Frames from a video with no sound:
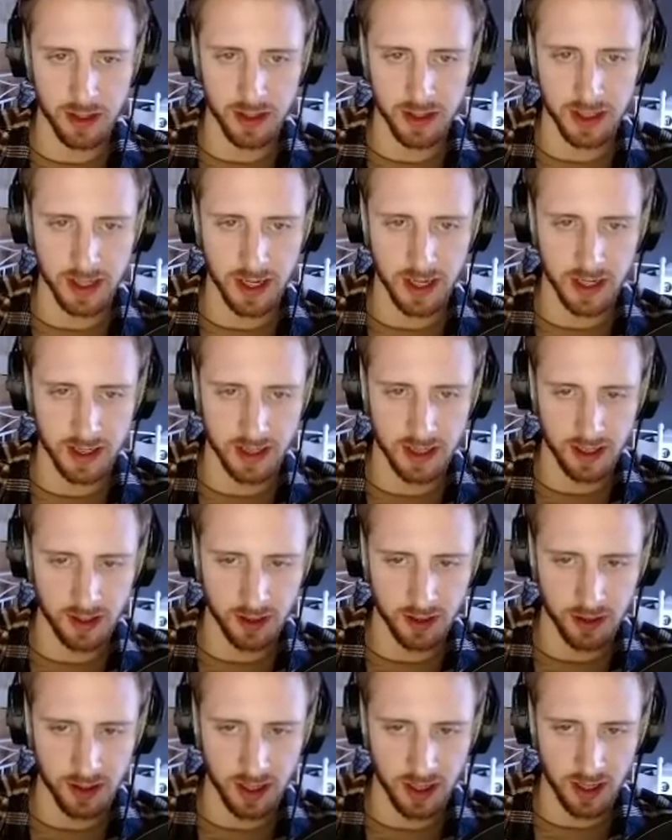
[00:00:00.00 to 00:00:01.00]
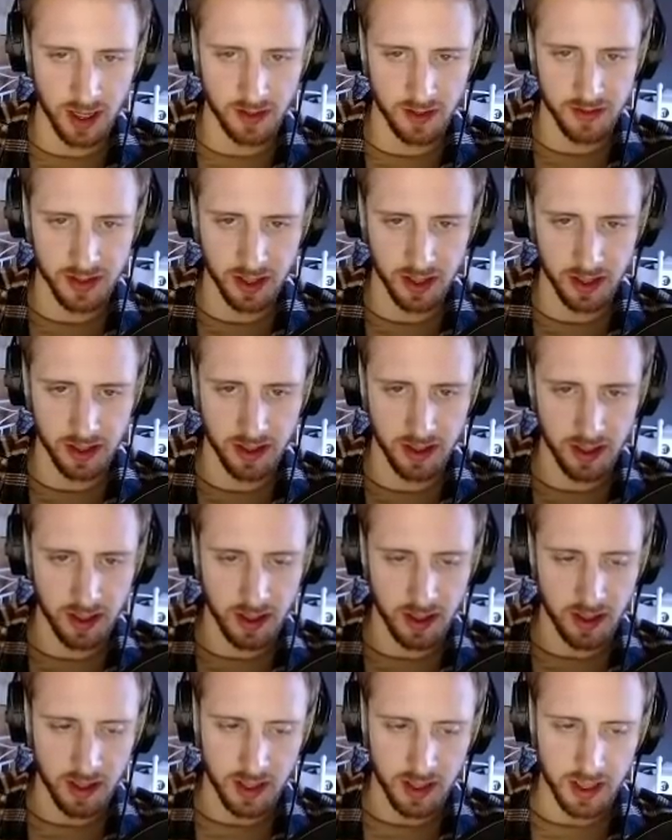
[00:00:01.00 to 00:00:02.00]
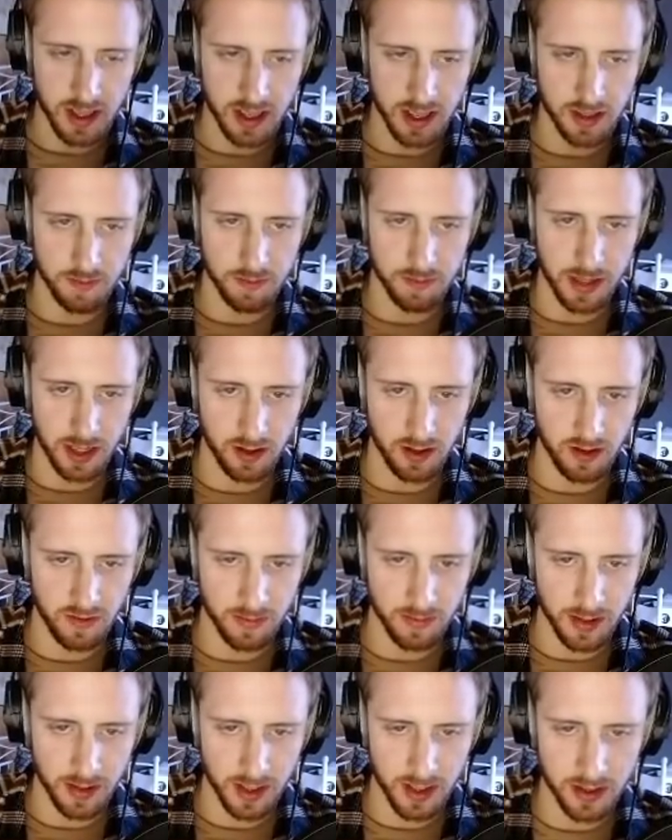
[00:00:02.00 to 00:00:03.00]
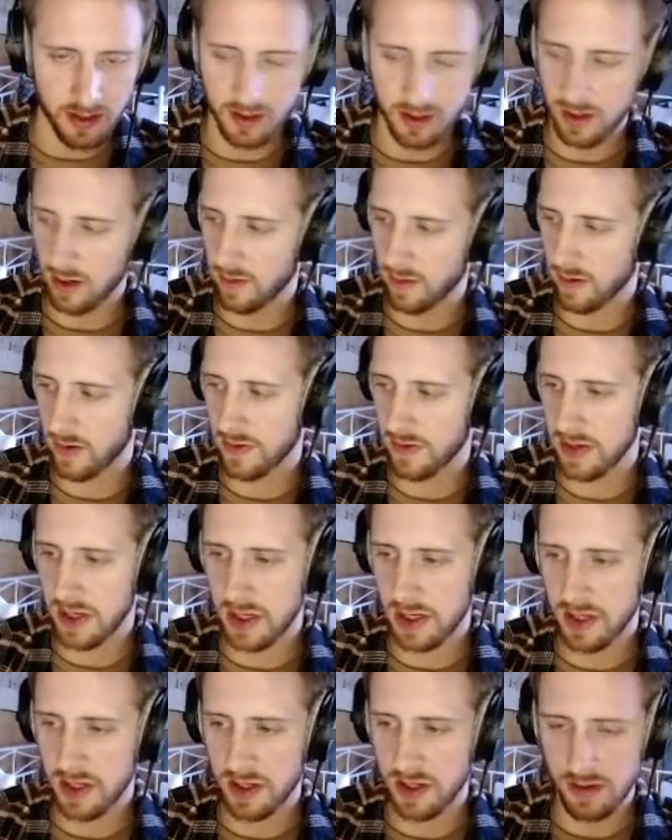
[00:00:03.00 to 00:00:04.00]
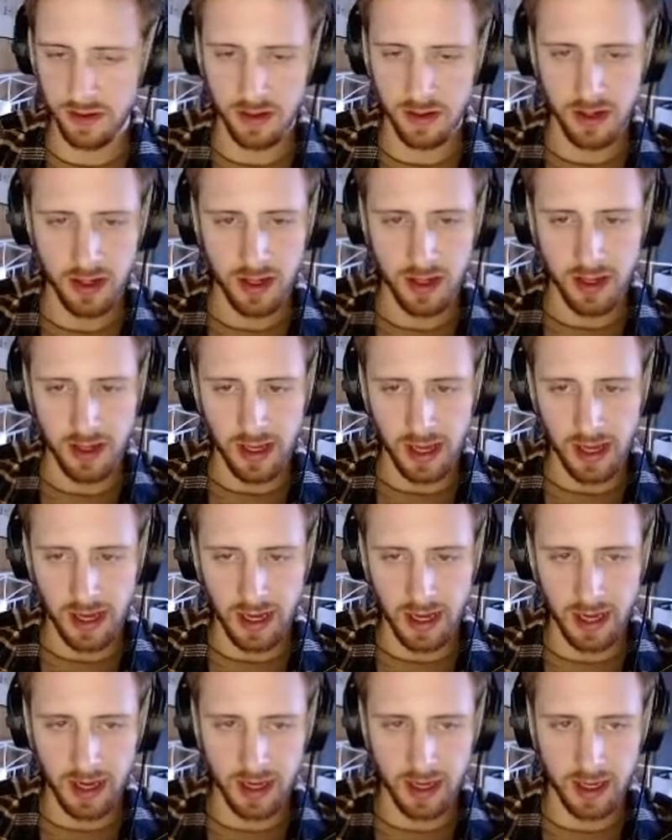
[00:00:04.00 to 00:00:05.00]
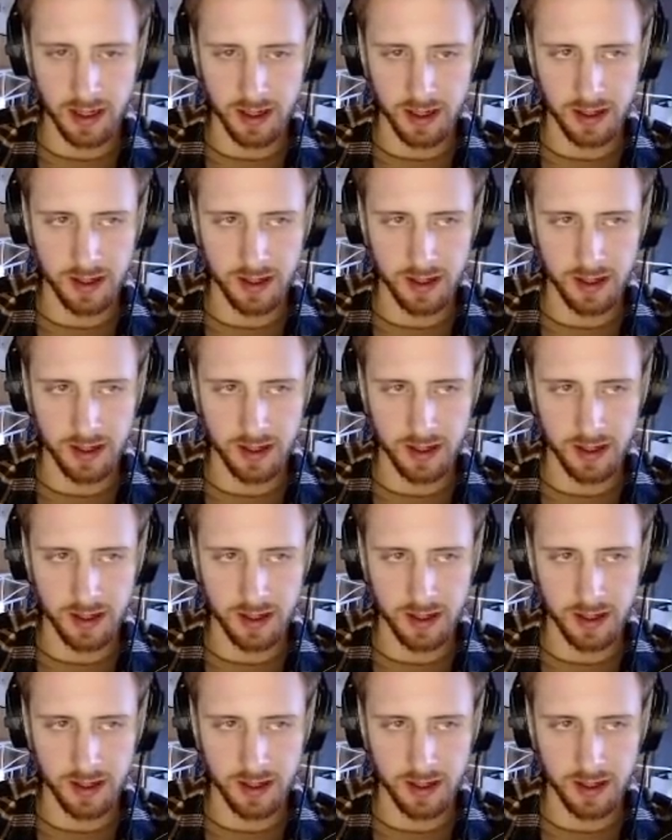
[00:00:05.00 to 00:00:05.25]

he has good line of sight. He can back off behind this cover if he needs to. And